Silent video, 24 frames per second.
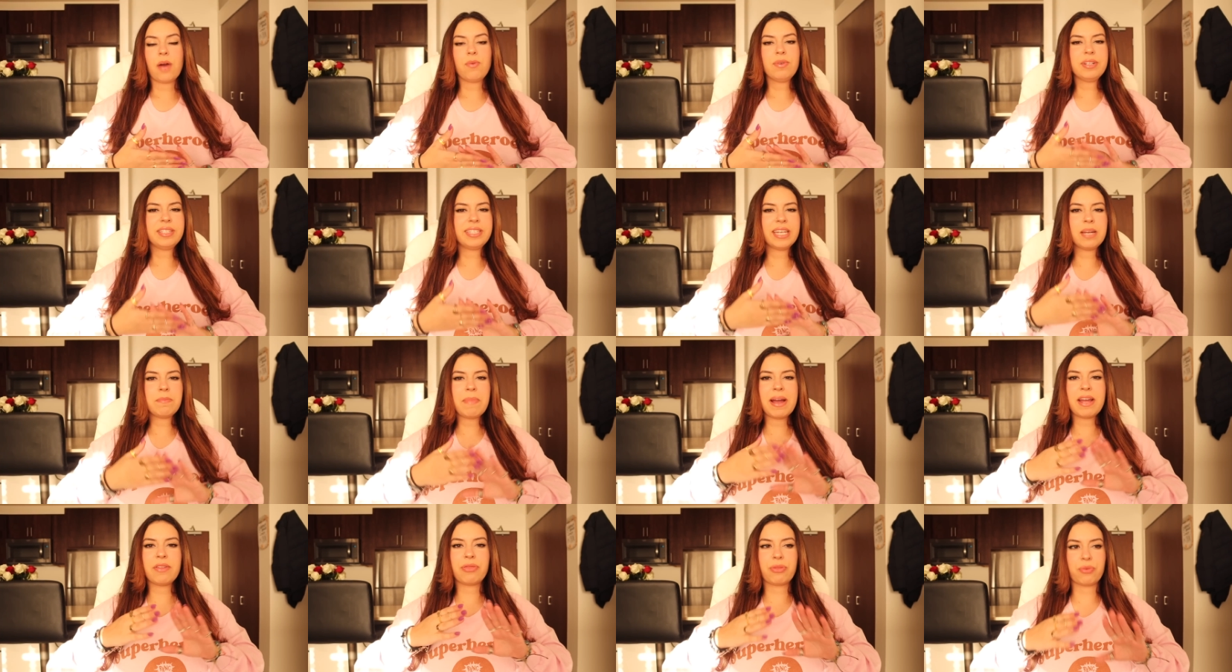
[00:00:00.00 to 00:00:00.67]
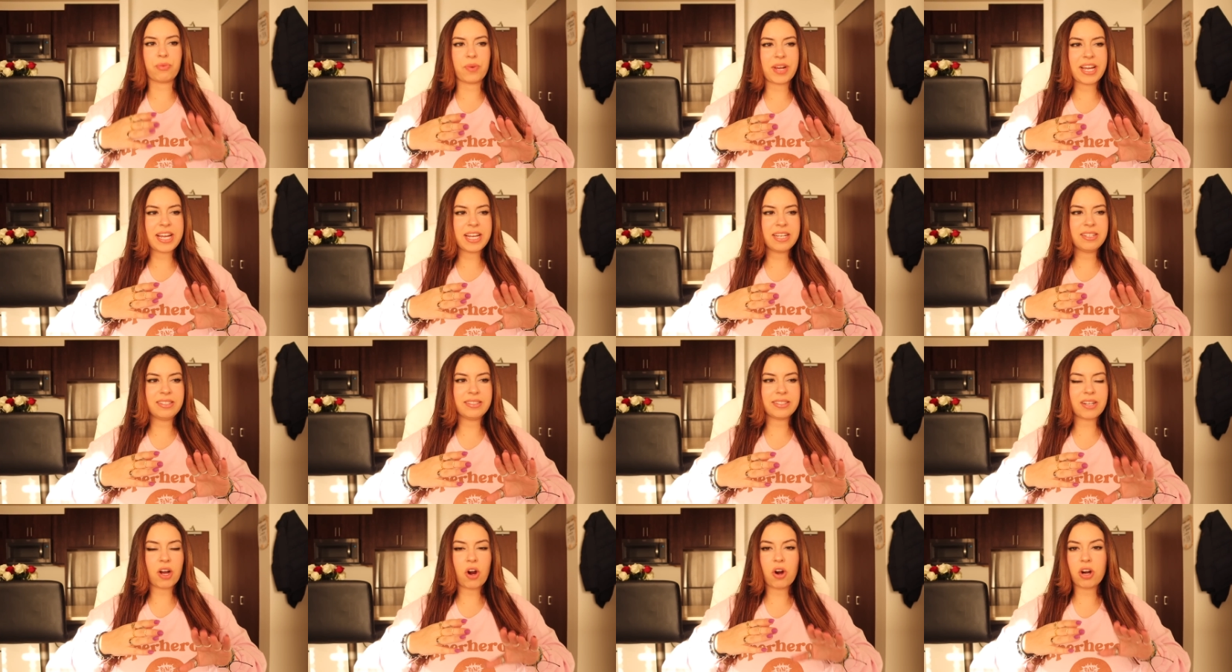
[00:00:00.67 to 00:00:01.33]
I would say my
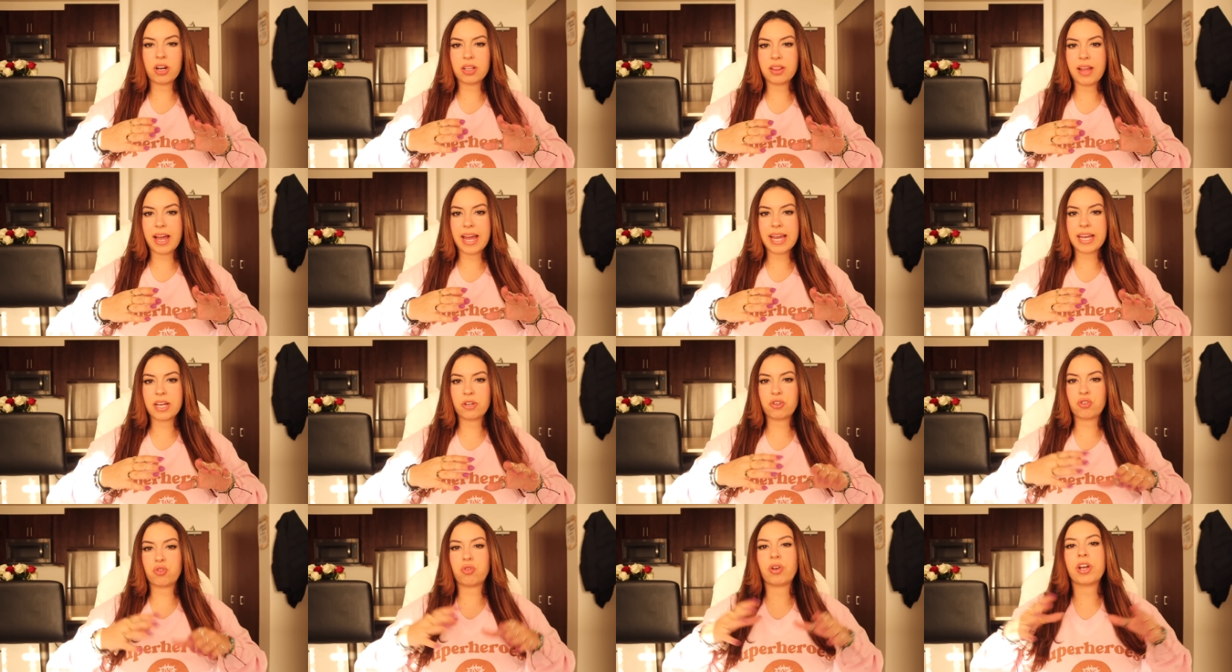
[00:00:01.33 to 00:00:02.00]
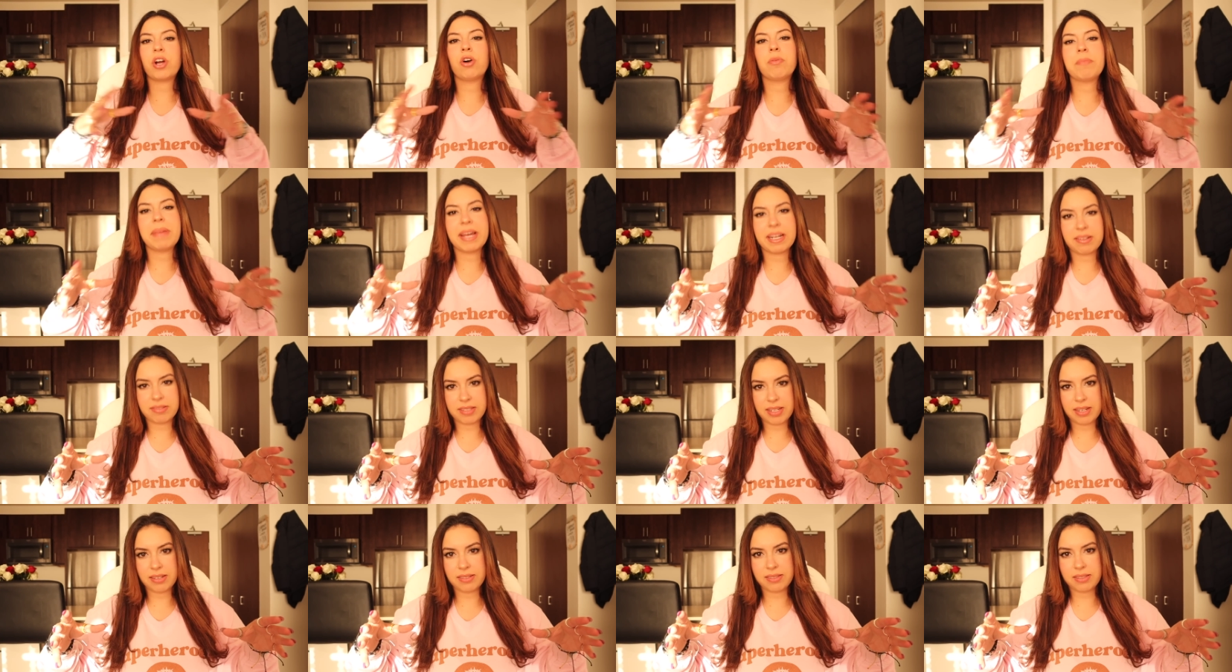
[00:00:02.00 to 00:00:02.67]
threes are like trail
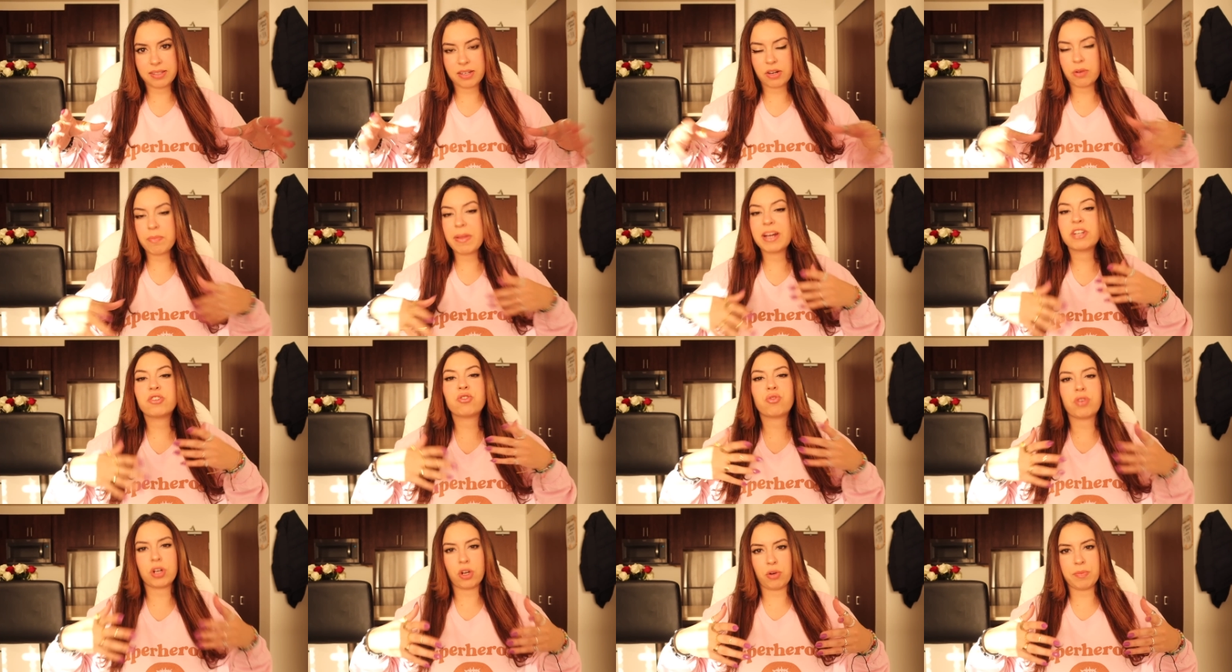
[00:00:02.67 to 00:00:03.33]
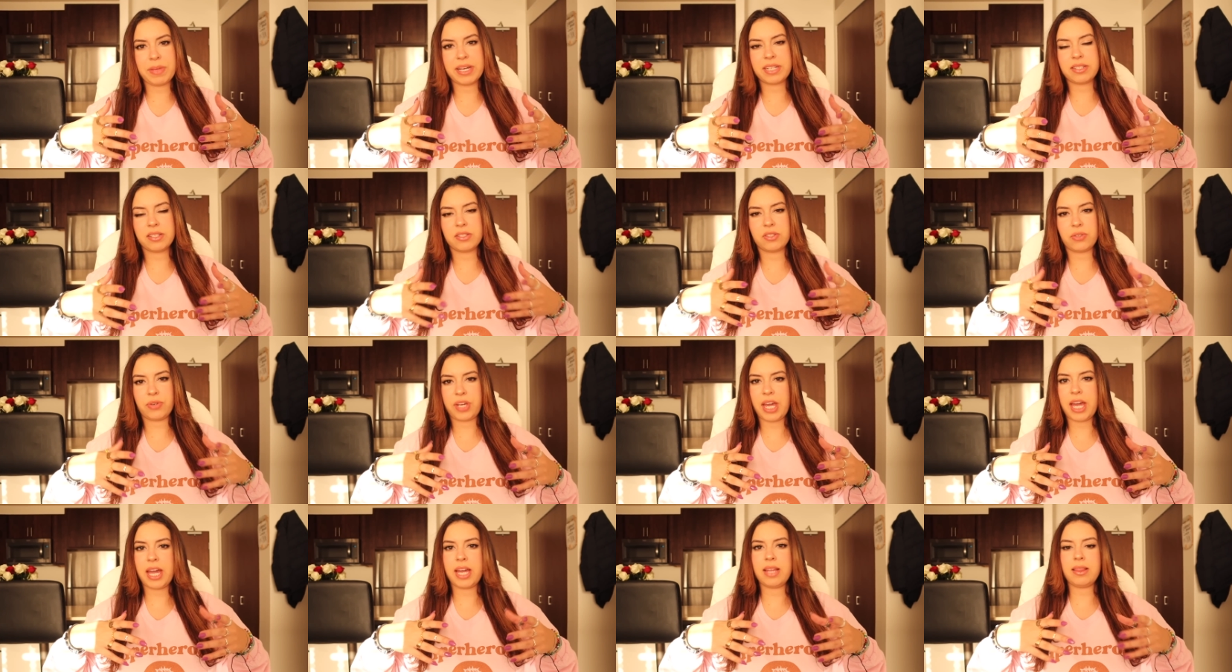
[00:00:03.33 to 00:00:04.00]
mixes. They're my trail mixes,
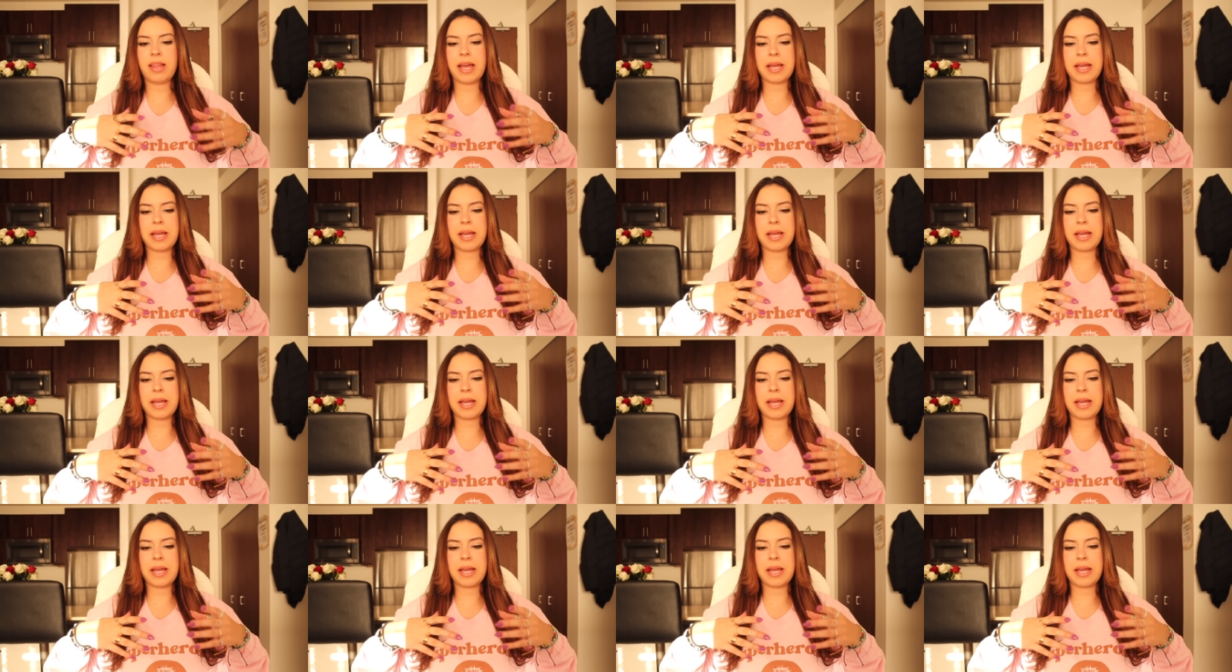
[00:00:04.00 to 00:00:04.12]
okay?